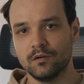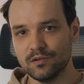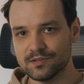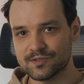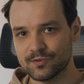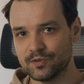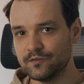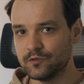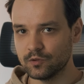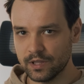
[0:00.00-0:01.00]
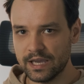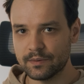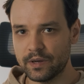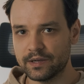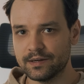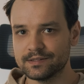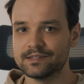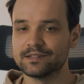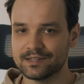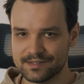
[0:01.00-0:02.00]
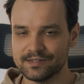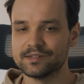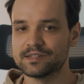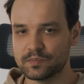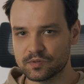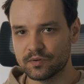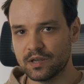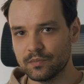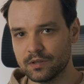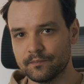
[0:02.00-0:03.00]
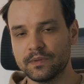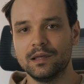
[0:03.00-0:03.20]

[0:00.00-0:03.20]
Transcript: Also, if you like my content, consider subscribing.